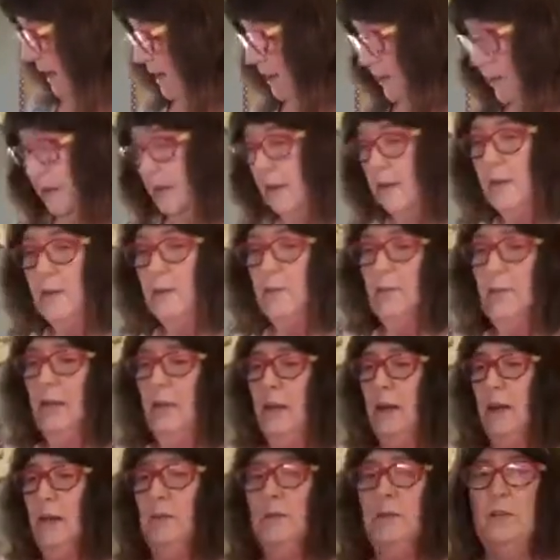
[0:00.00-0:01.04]
I love,
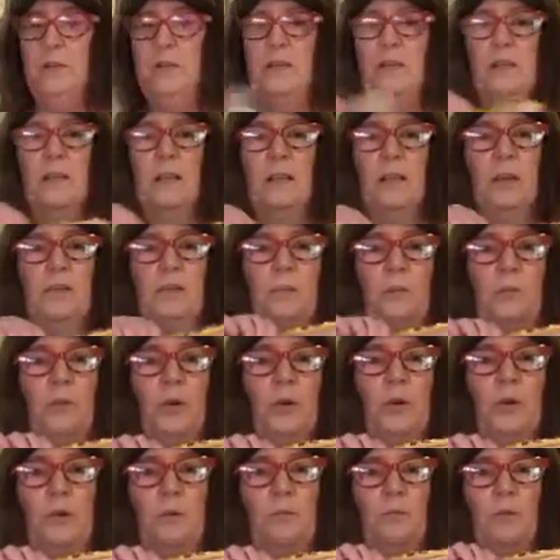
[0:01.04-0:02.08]
ever since they
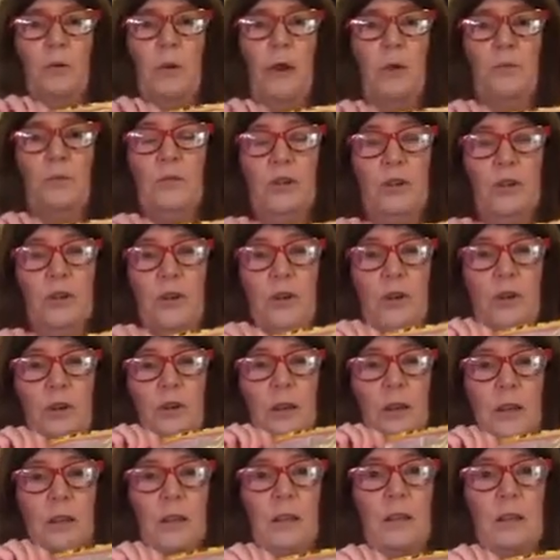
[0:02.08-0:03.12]
put brown
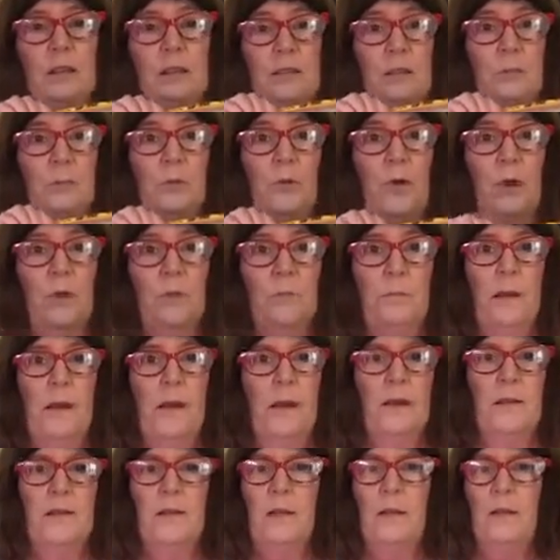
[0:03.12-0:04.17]
sugar in the Ziploc bags.